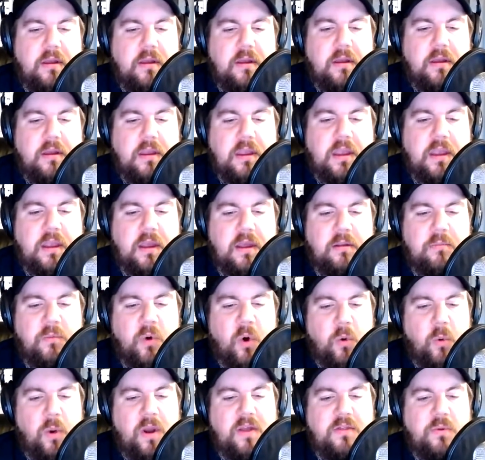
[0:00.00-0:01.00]
in more
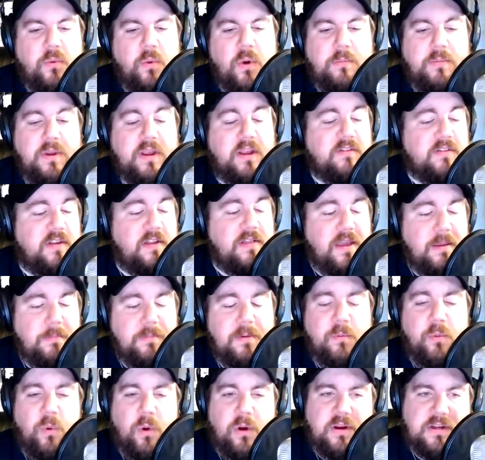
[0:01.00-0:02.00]
way than one because I think people
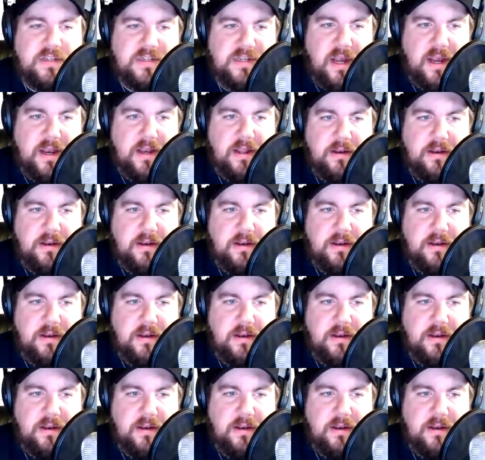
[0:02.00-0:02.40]
were excited,